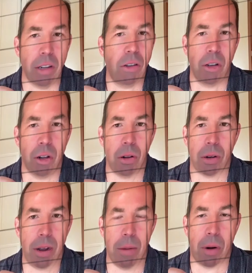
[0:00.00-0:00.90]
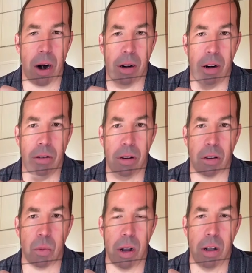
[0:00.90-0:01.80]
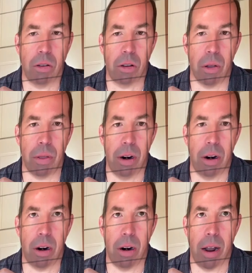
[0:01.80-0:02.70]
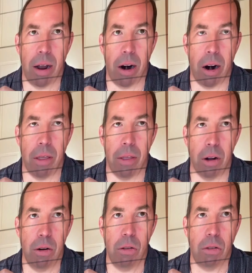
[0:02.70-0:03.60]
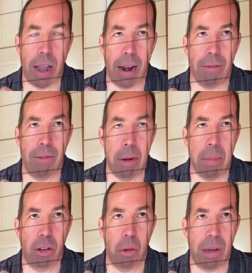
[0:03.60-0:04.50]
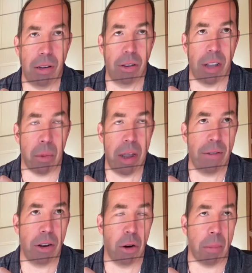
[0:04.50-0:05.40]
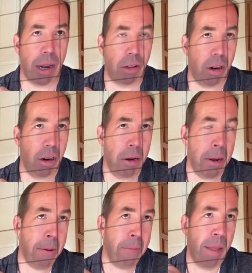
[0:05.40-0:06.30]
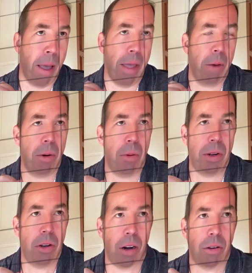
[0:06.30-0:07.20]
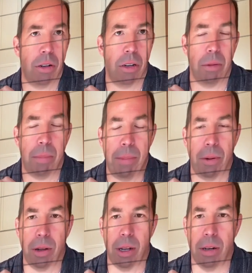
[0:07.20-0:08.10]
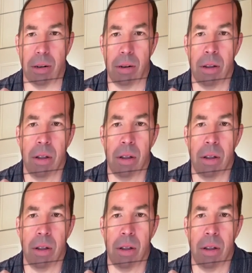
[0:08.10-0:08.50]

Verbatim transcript: it's still in progress as well. So there are those kind of fundamental pieces that we even do at Pixar, and then when we talk to people in